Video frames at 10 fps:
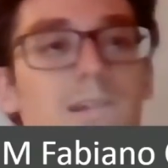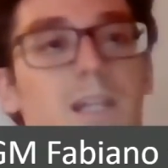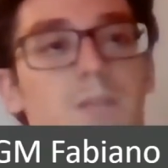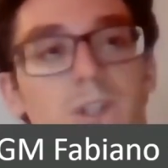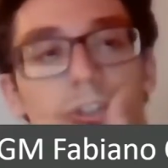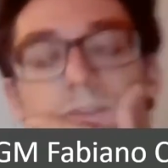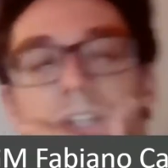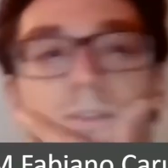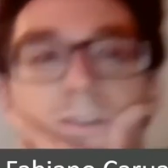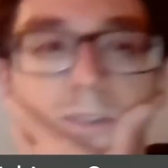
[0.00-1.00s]
not sure if
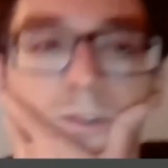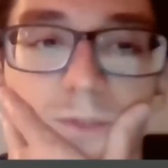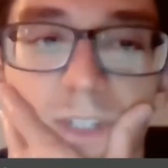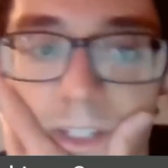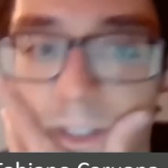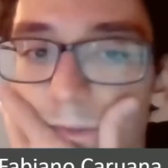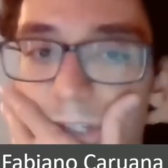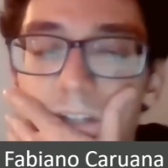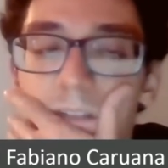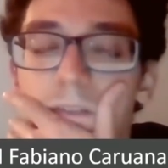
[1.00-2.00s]
knight f5 is really the
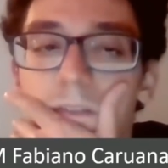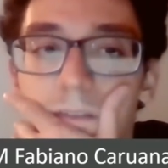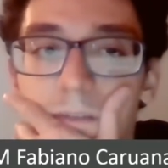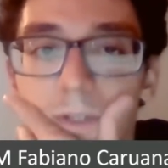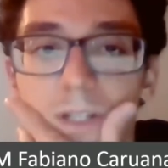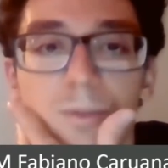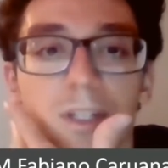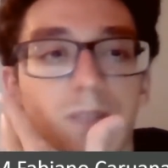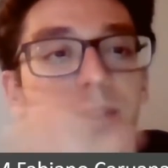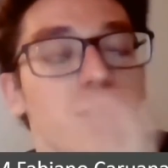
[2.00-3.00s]
right way to play
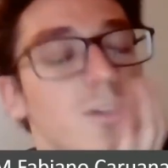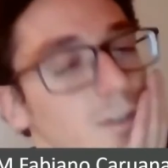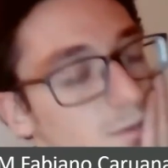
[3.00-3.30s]
this position.